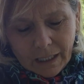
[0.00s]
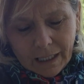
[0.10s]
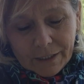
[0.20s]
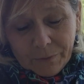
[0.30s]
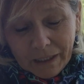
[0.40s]

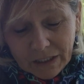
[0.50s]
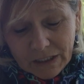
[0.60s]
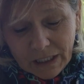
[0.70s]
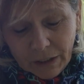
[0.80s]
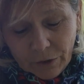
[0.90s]
As we
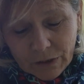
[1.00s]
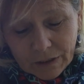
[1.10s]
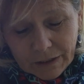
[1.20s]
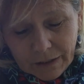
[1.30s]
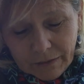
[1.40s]
continue to
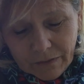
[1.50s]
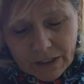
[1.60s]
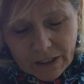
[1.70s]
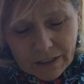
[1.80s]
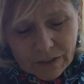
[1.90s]
live
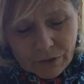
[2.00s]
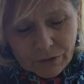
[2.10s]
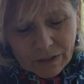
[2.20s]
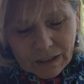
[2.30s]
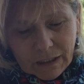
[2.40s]
into this new
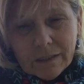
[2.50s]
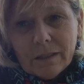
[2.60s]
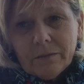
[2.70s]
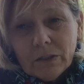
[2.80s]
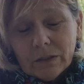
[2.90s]
season
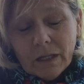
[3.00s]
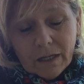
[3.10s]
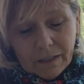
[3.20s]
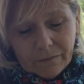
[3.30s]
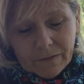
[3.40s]
of our
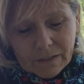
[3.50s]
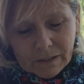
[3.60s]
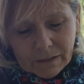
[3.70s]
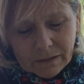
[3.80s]
lives,